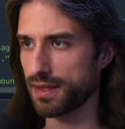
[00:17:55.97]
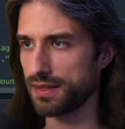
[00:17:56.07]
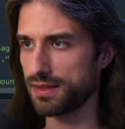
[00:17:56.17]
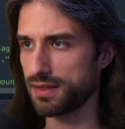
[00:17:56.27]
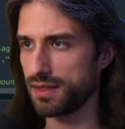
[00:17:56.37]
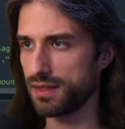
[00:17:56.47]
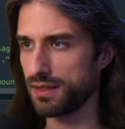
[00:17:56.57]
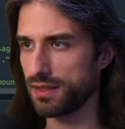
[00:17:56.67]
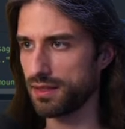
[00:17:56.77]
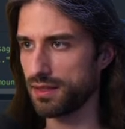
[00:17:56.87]
let's see.
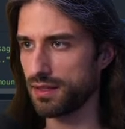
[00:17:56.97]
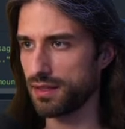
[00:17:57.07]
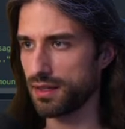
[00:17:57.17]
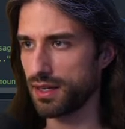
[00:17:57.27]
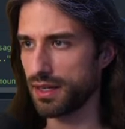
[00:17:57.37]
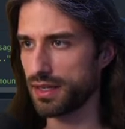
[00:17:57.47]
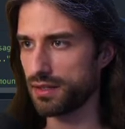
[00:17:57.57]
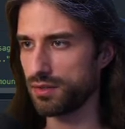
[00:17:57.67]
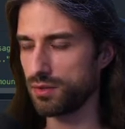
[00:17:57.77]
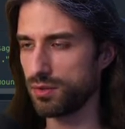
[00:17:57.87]
I
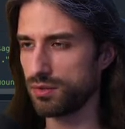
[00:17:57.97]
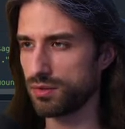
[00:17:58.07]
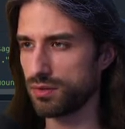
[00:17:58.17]
can do